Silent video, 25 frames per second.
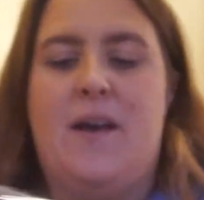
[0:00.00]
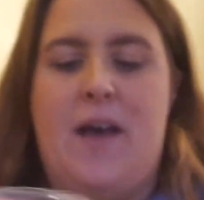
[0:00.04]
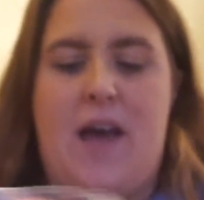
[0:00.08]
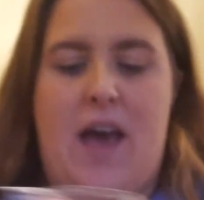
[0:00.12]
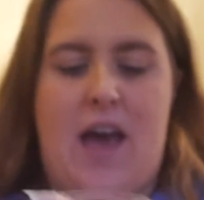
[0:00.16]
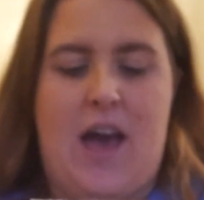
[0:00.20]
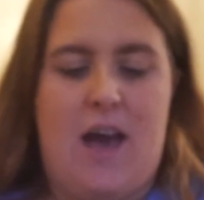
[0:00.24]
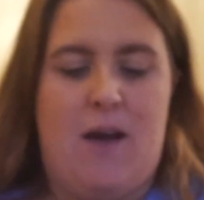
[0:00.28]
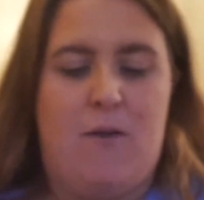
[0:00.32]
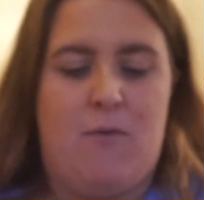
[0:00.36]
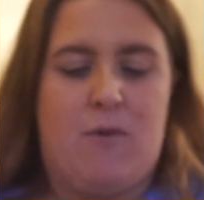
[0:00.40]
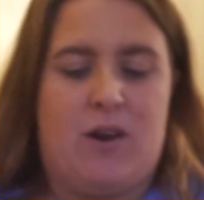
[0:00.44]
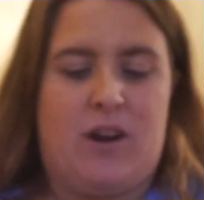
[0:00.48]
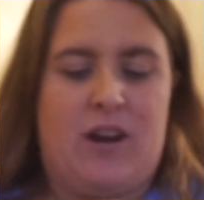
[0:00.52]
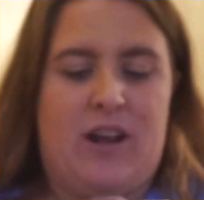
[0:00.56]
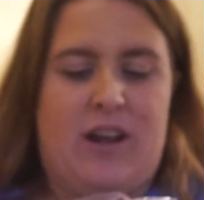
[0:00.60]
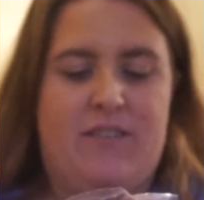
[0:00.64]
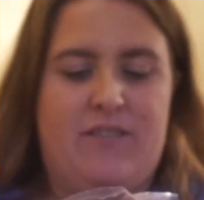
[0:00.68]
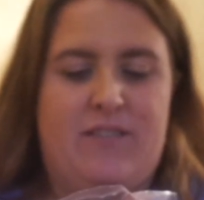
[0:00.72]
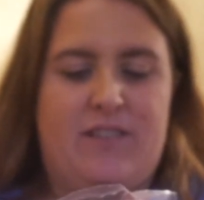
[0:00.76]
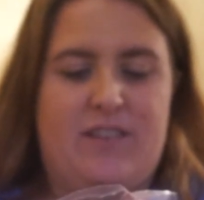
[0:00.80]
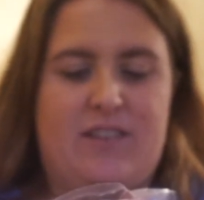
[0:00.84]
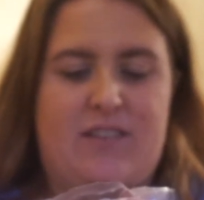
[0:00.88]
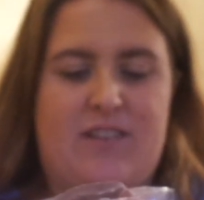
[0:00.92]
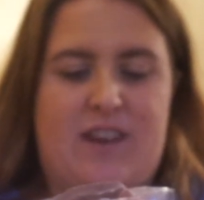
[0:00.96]
Uh, we're going to
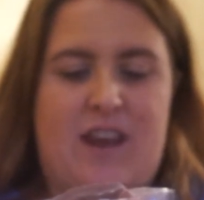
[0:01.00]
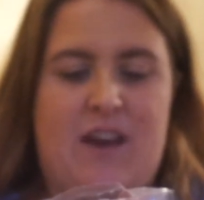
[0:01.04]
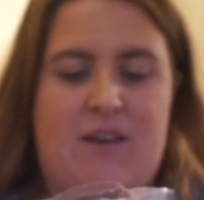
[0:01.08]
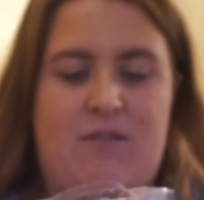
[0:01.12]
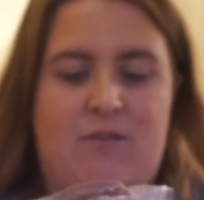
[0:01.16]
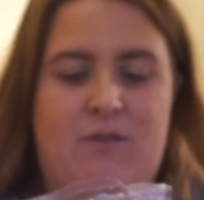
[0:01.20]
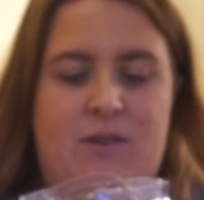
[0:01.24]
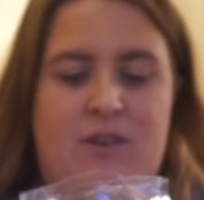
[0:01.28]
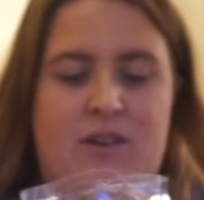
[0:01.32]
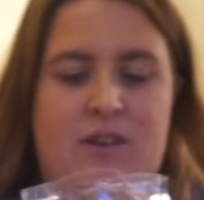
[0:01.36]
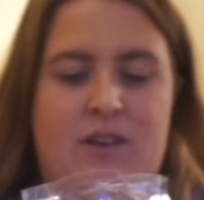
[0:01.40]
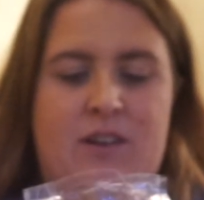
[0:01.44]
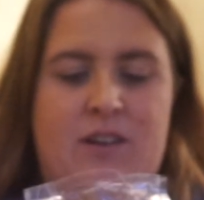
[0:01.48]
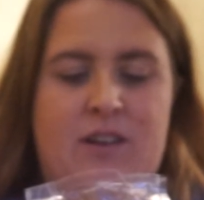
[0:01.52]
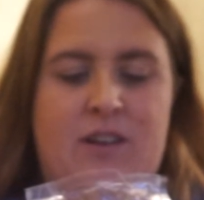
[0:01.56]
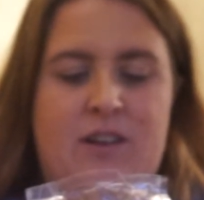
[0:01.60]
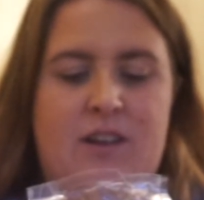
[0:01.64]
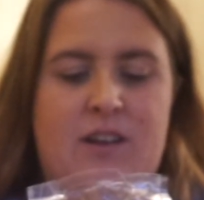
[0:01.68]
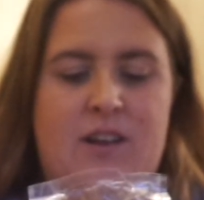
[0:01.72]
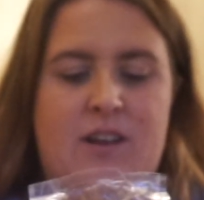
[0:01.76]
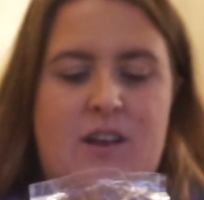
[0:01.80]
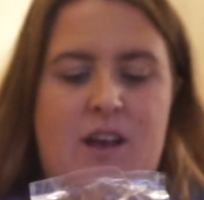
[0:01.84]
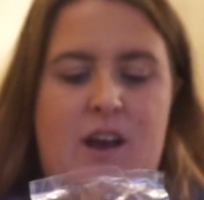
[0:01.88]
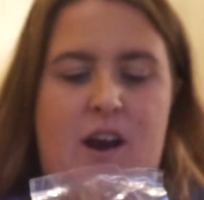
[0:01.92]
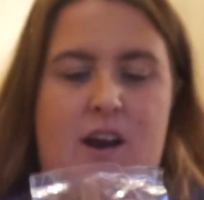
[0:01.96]
have this now.
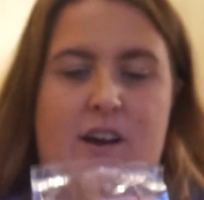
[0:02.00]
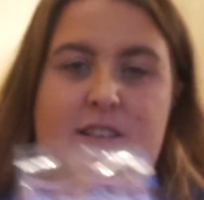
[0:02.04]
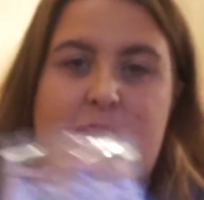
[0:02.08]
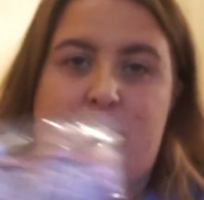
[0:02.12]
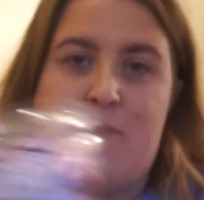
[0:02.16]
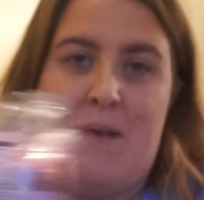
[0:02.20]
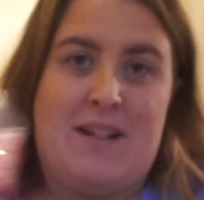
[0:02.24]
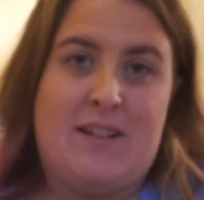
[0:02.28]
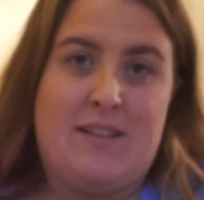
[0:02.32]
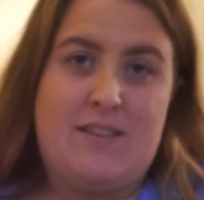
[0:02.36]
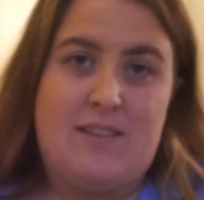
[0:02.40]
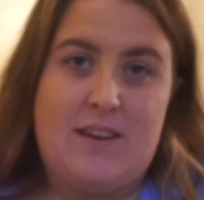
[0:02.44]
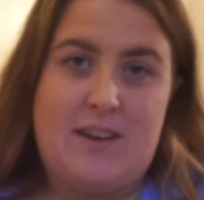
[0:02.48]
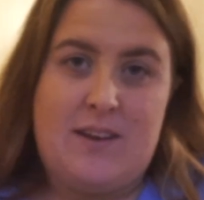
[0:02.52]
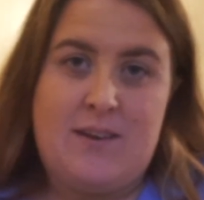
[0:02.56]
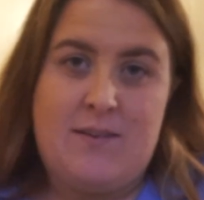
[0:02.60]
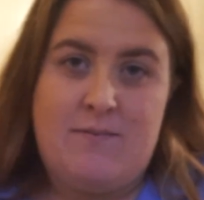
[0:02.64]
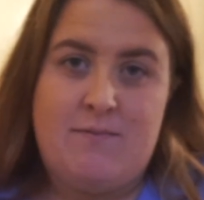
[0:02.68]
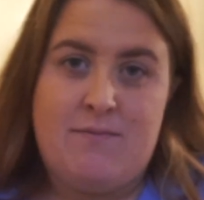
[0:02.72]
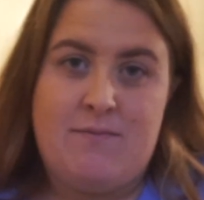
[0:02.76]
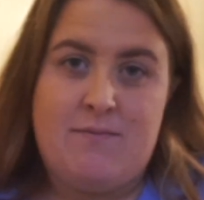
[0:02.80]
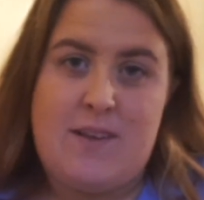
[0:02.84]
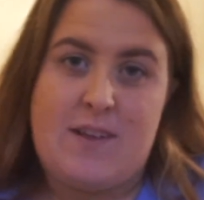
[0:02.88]
I smelled it.